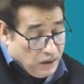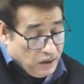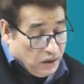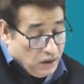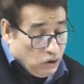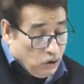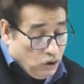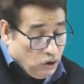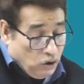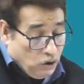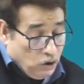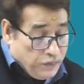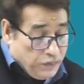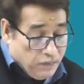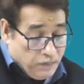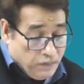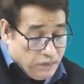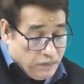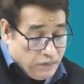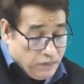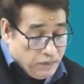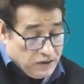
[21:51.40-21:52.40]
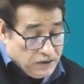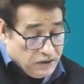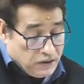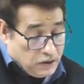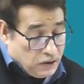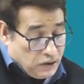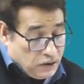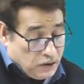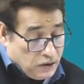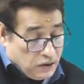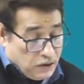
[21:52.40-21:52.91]
Opening balance
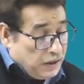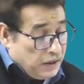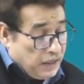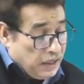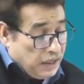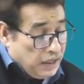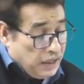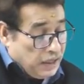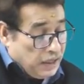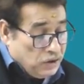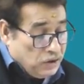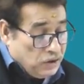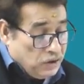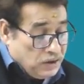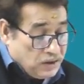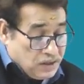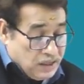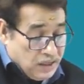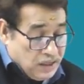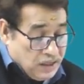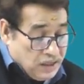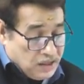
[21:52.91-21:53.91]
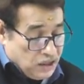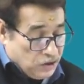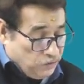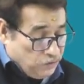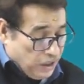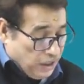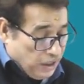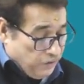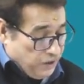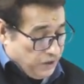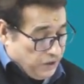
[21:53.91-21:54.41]
of petty cash in this case is
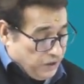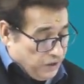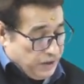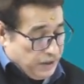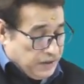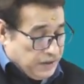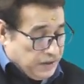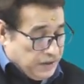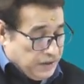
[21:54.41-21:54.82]
500.